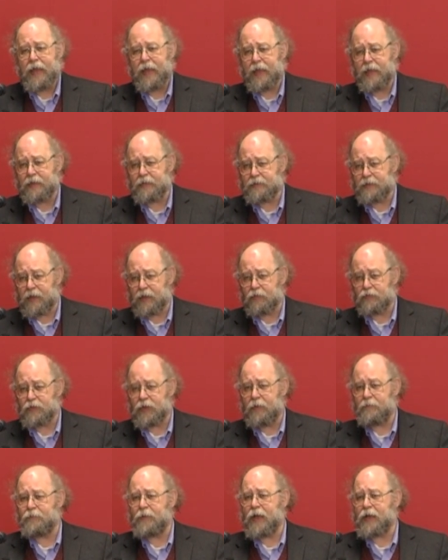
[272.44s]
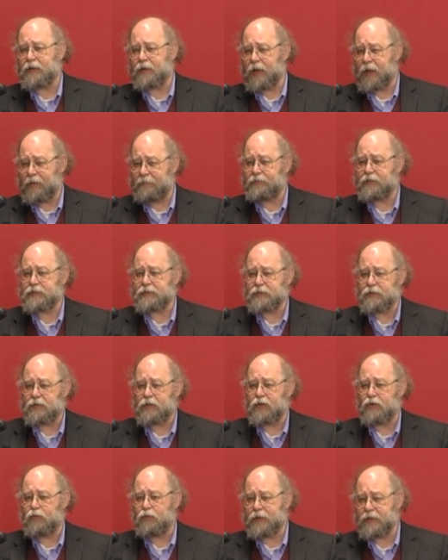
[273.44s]
handout. I'm not obviously
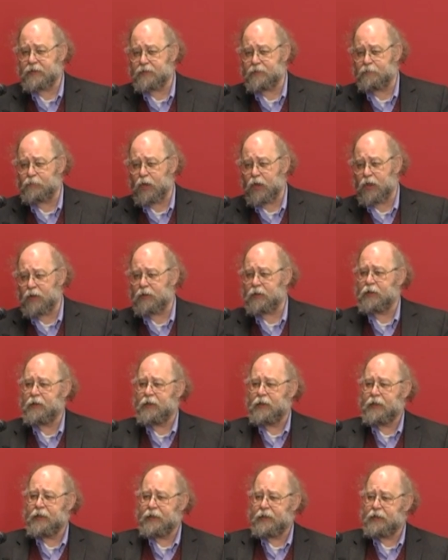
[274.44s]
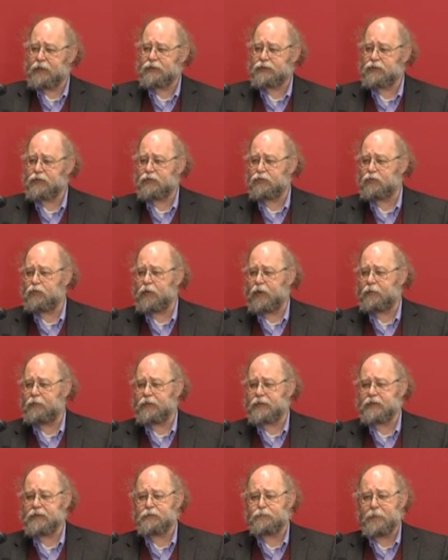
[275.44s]
going to read them all. In a certain way,
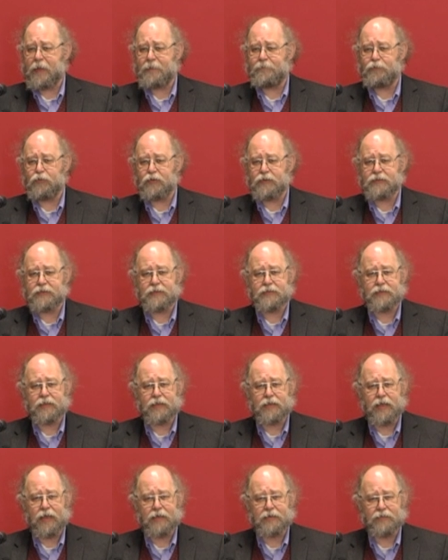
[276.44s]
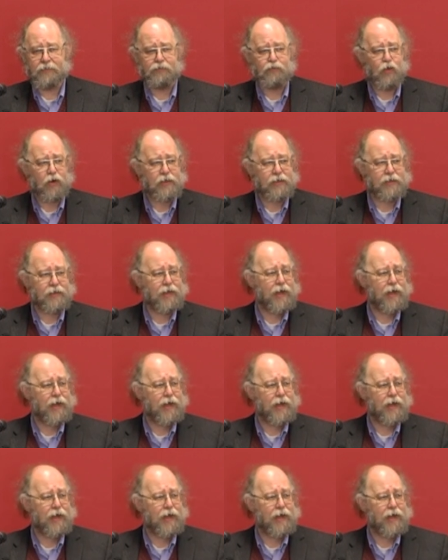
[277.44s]
what this paper is a kind of running